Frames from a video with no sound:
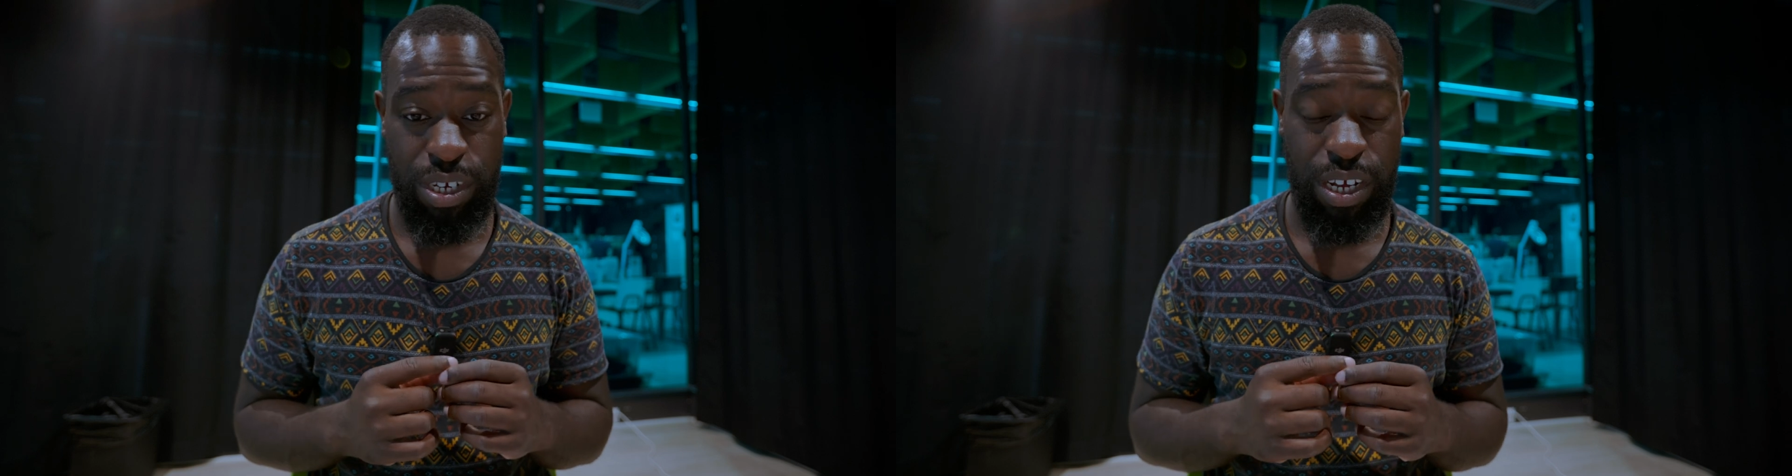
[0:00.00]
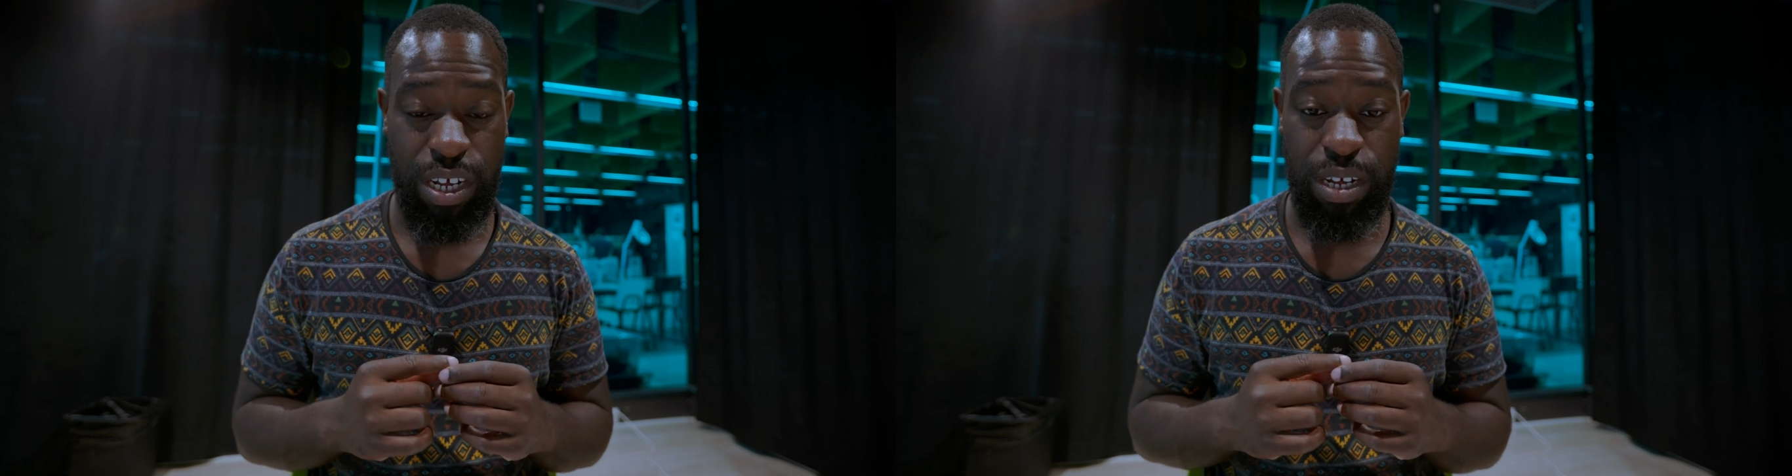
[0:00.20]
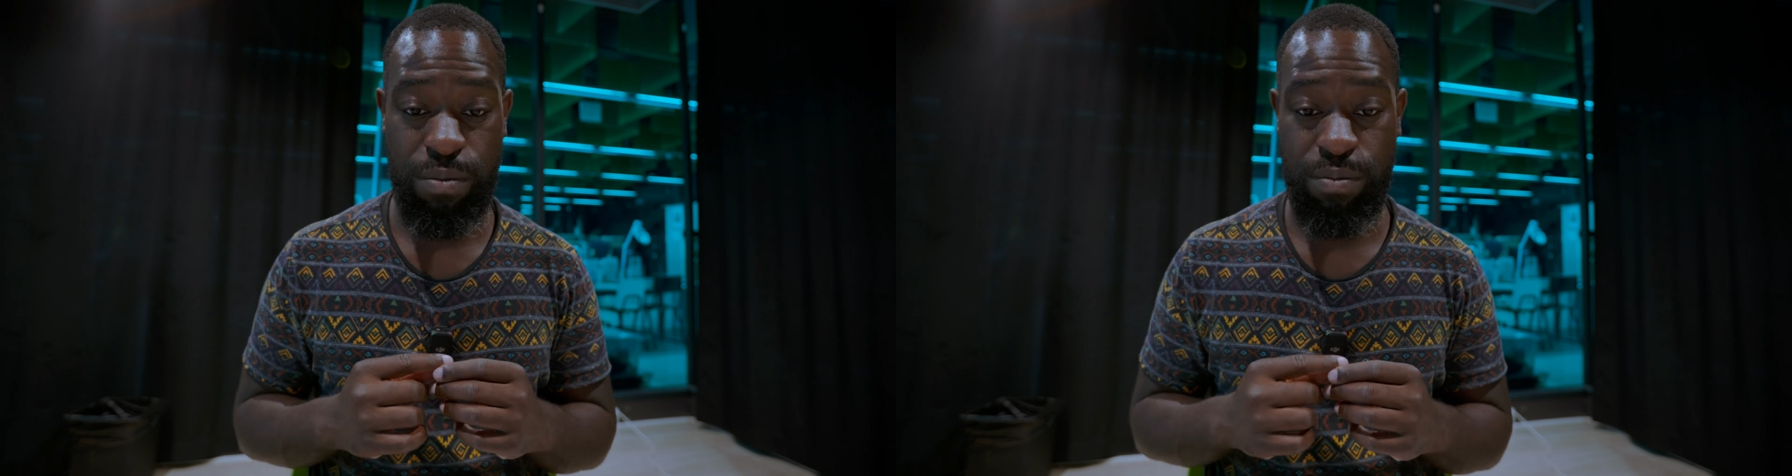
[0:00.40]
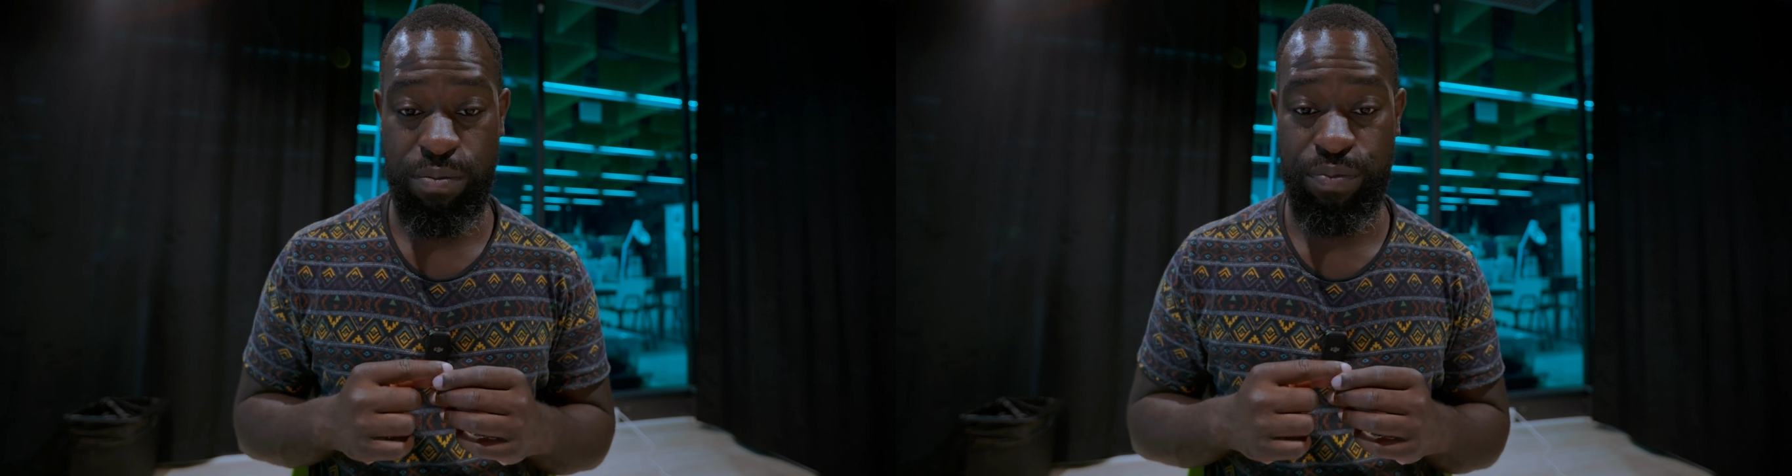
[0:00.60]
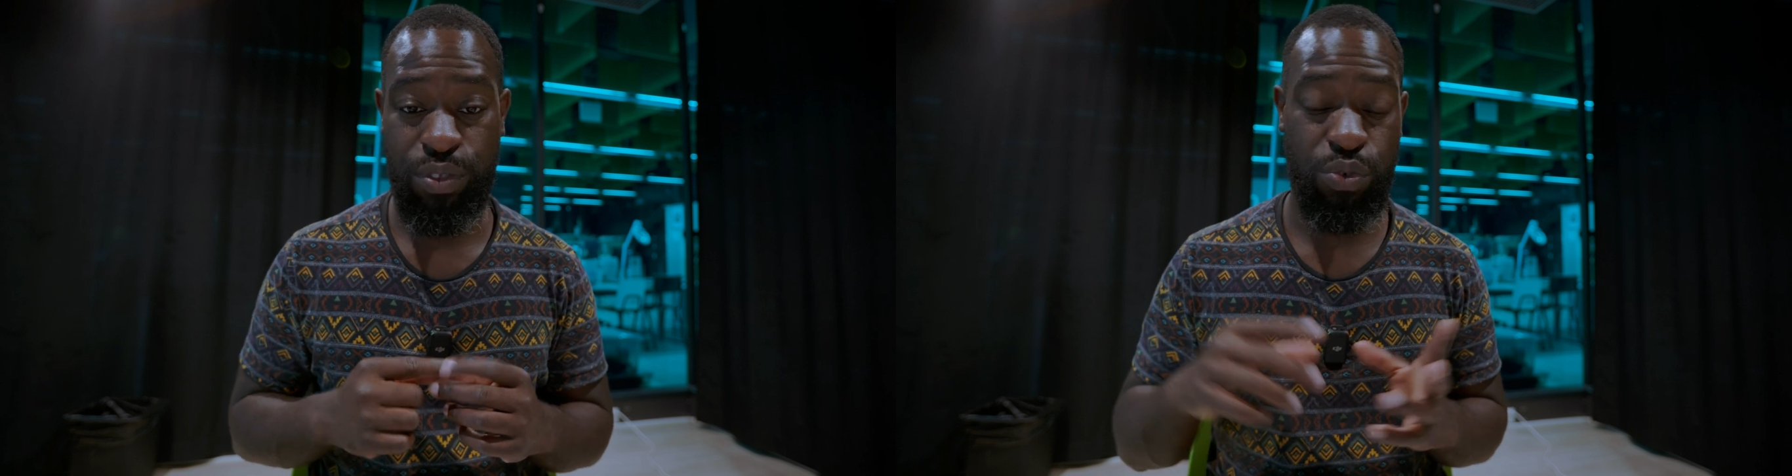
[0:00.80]

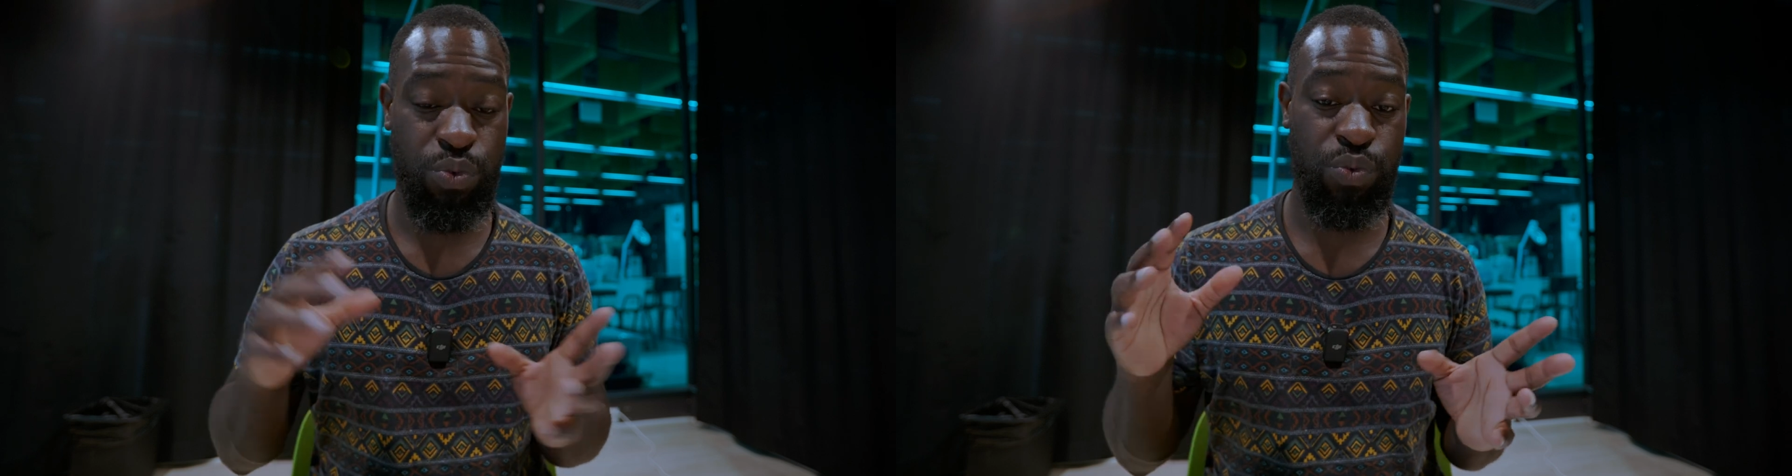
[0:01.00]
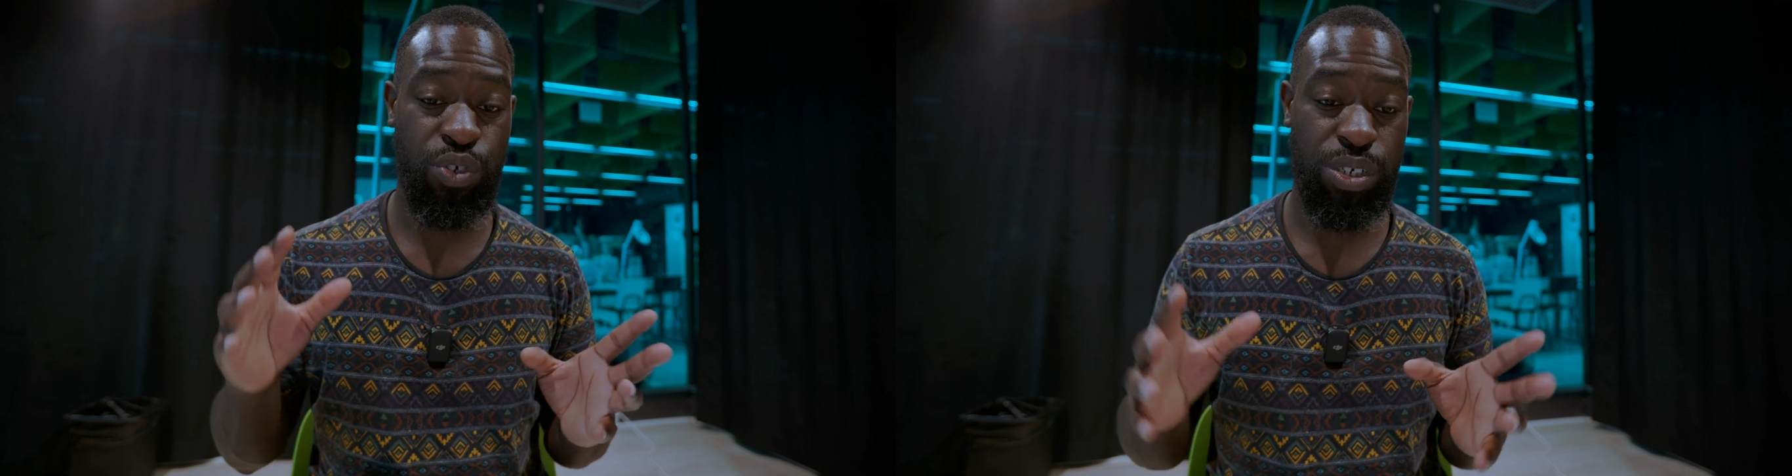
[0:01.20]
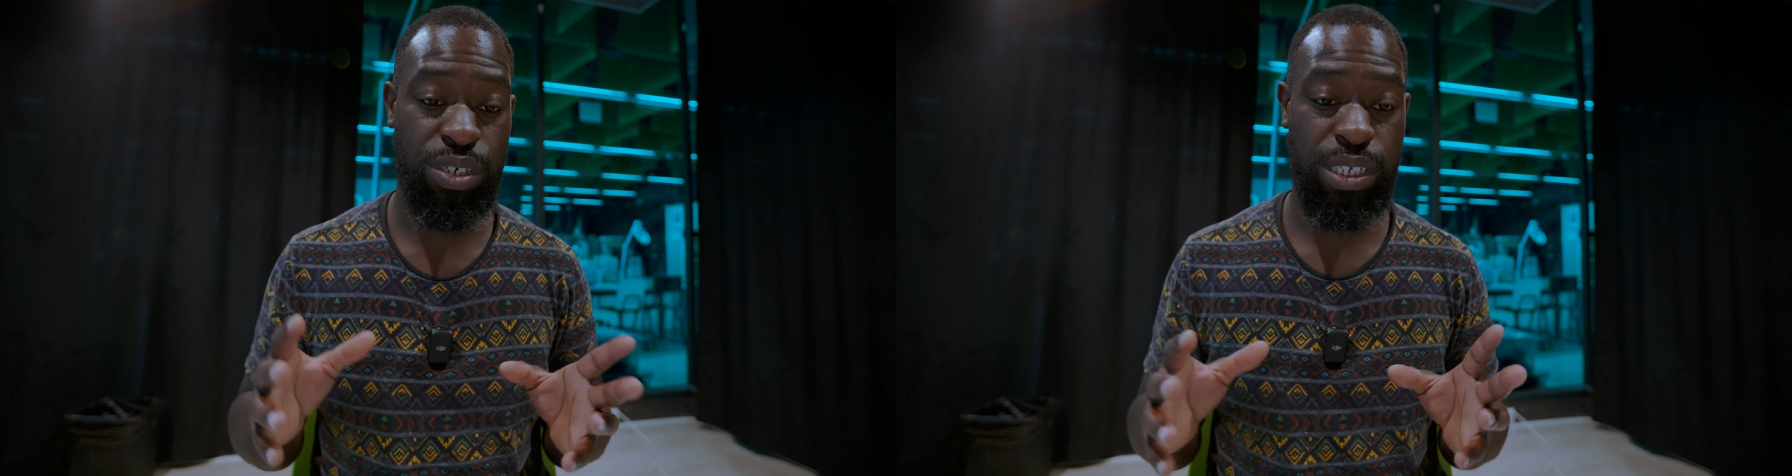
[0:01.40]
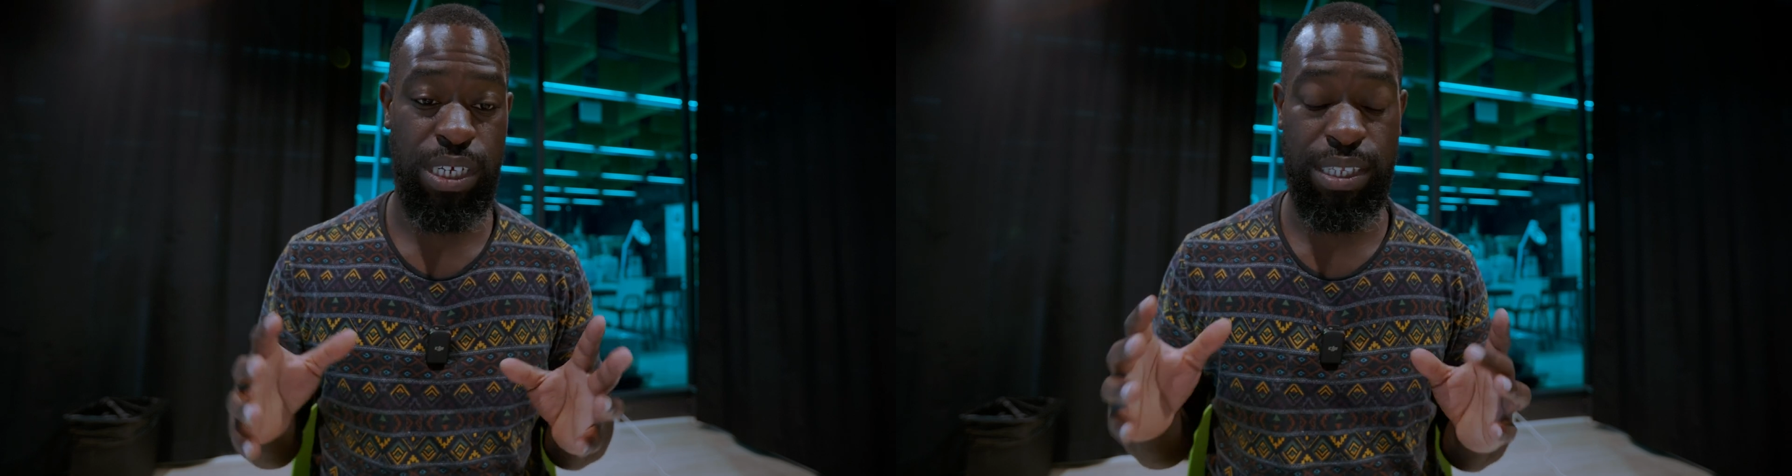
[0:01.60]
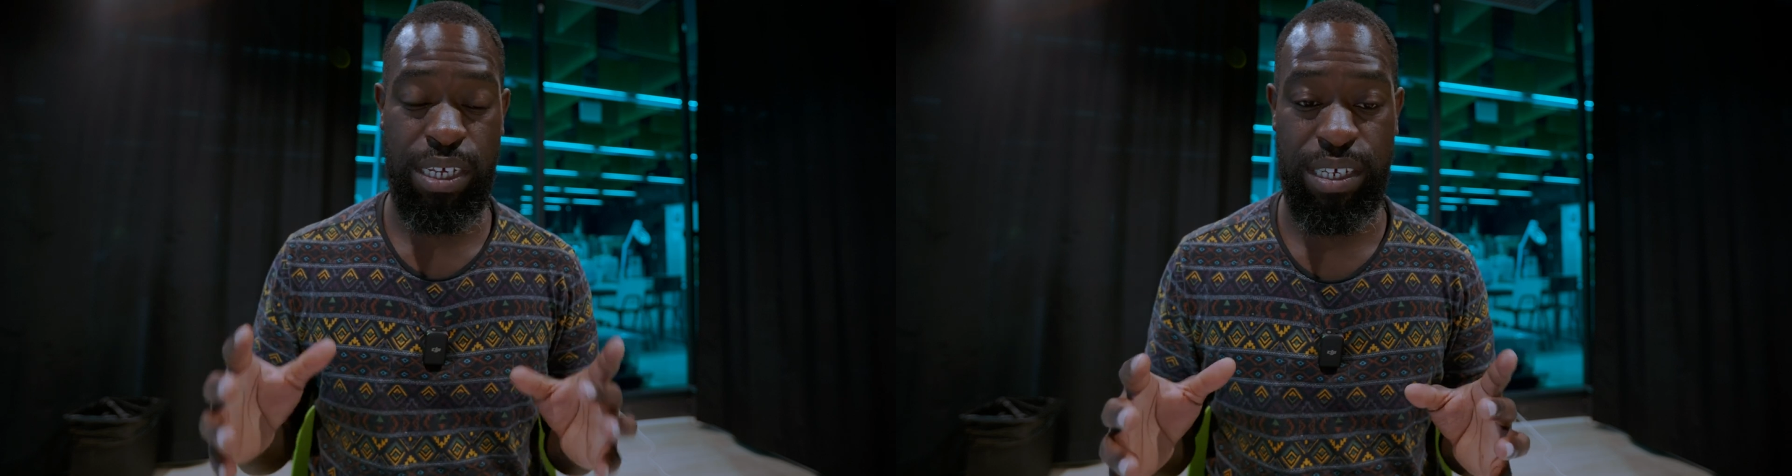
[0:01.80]
through Gerald
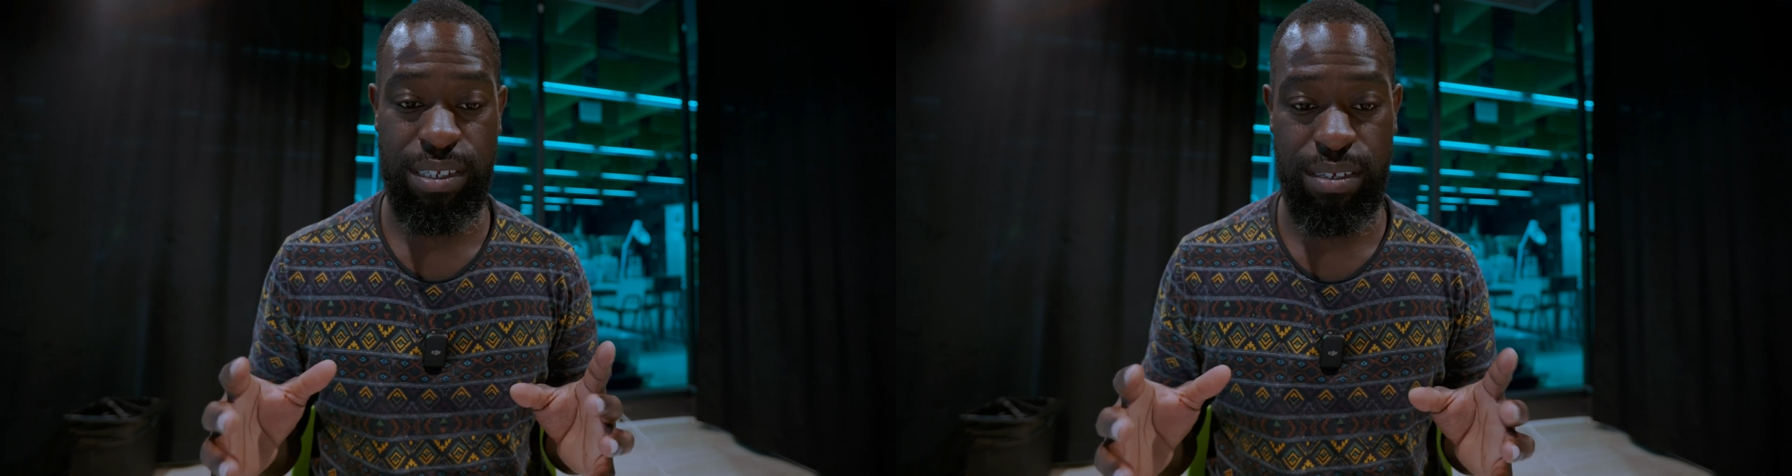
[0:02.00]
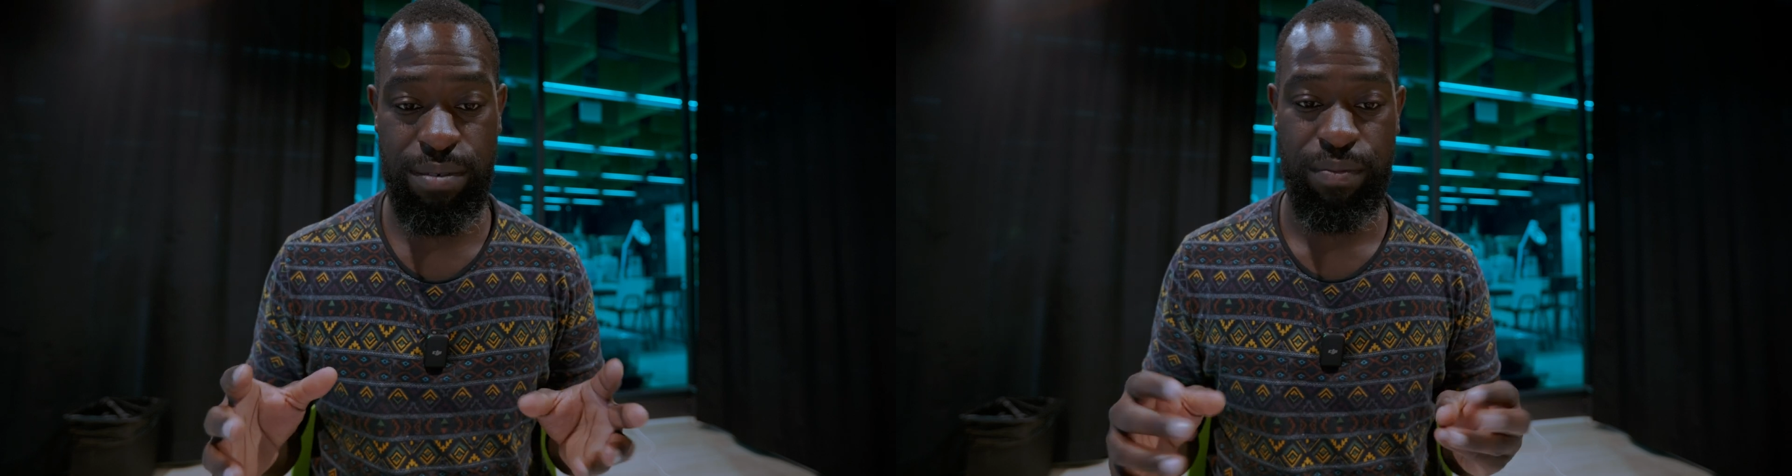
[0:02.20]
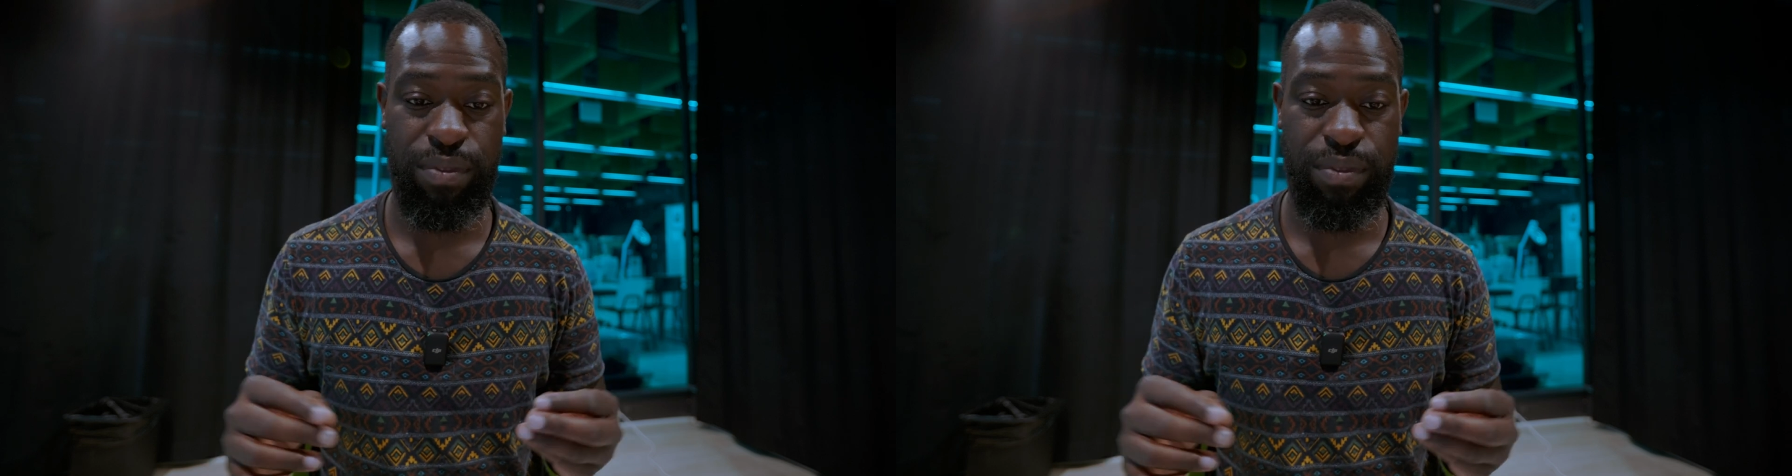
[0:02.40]
done test,